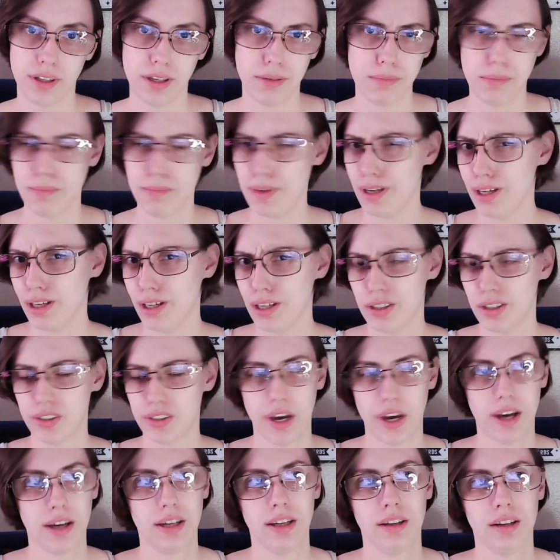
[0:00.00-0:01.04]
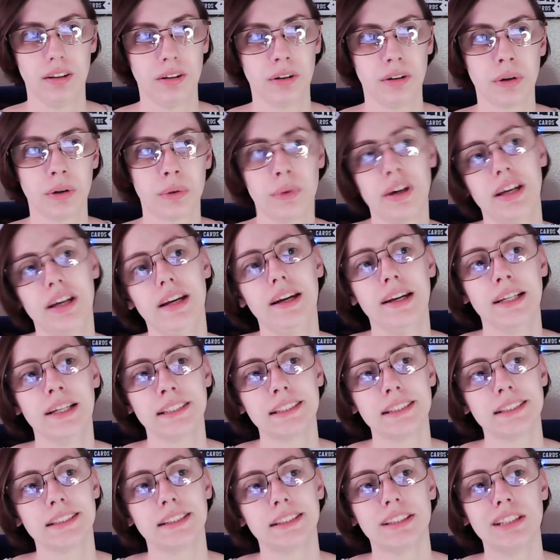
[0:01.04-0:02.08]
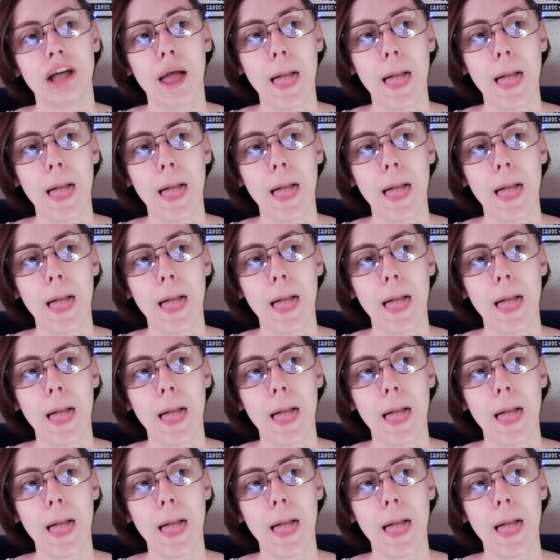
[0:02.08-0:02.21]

many tiny little readings